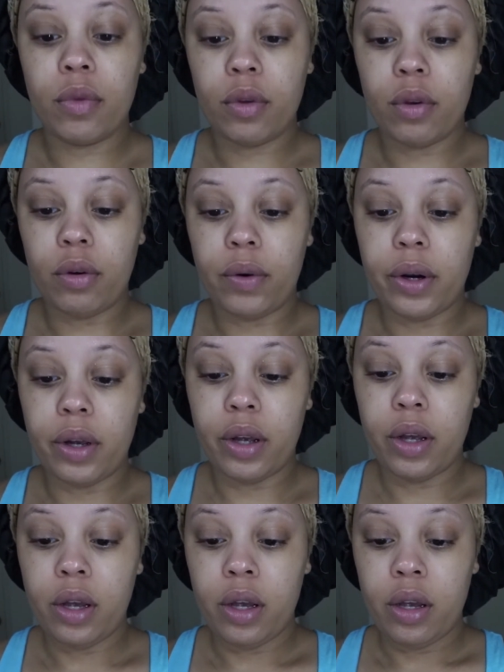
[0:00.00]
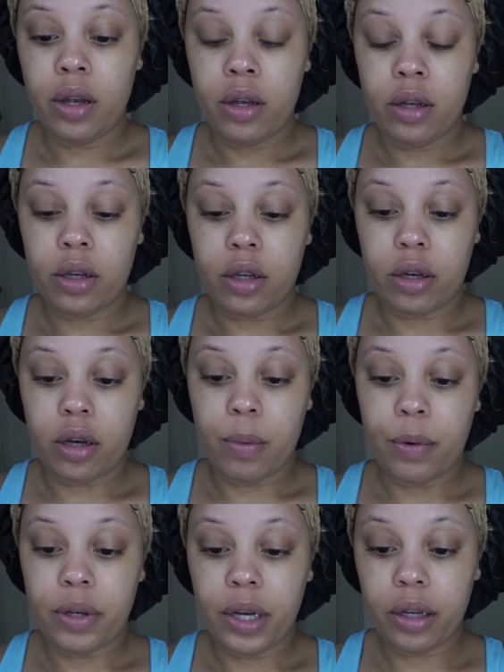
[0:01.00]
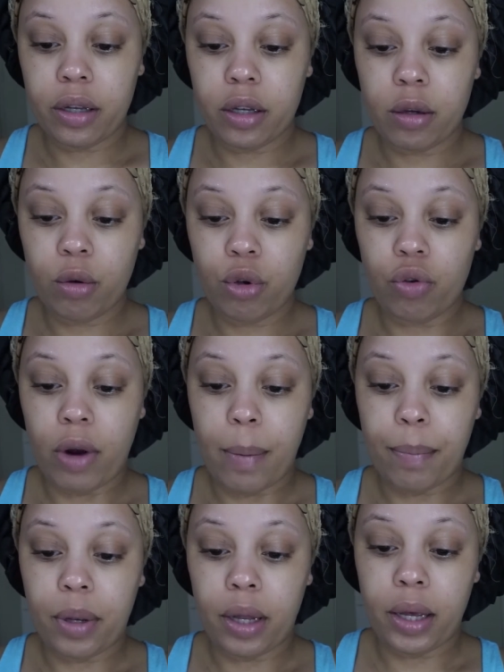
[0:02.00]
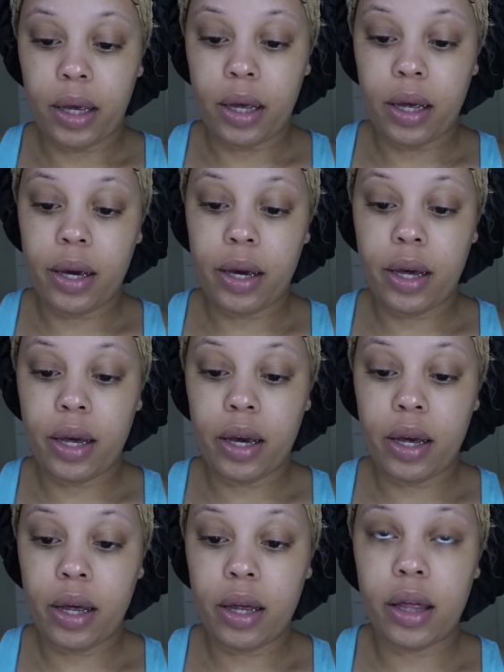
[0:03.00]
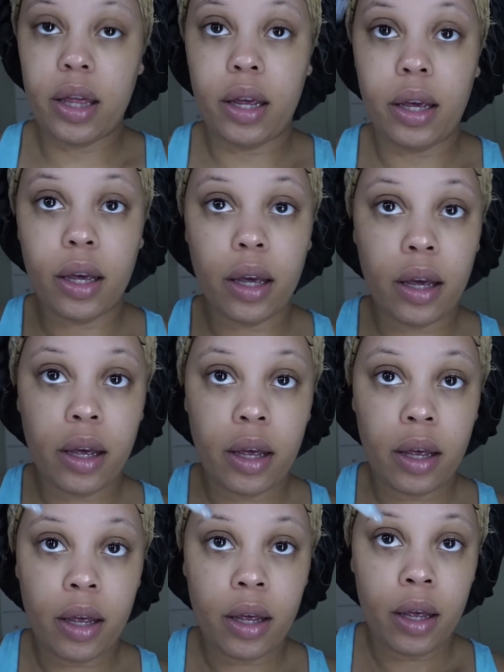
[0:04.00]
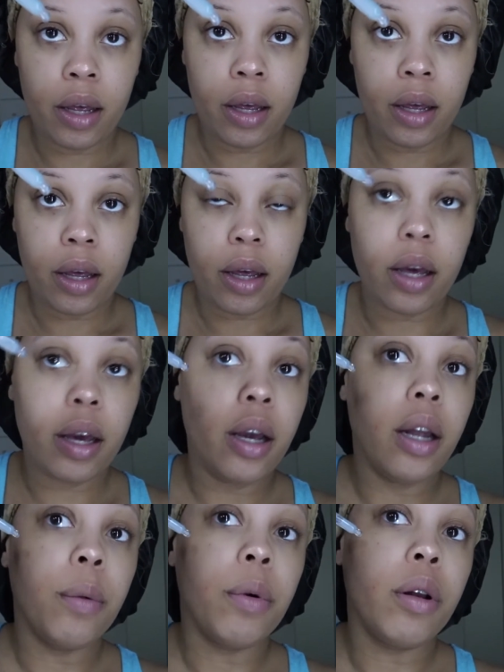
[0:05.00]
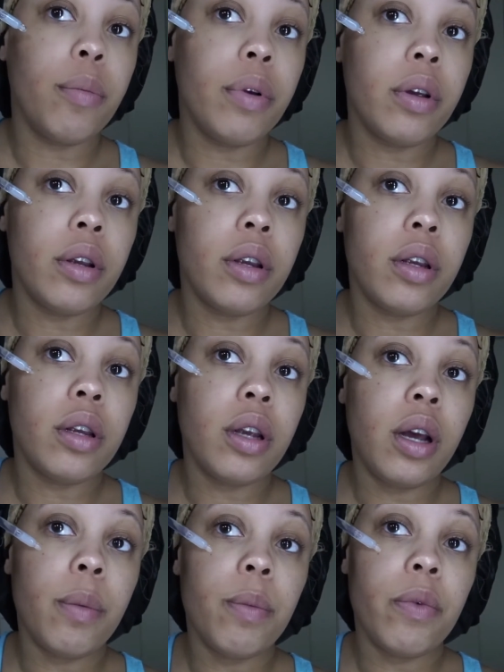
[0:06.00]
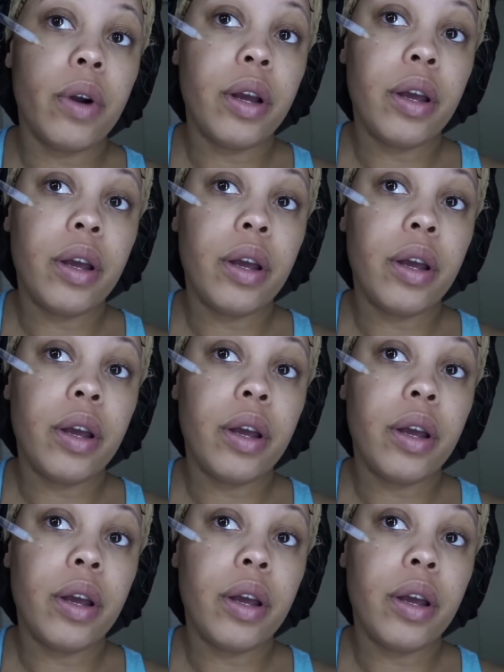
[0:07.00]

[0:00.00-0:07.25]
All right. So I'm gonna take this little droplet thing and I'm gonna put some right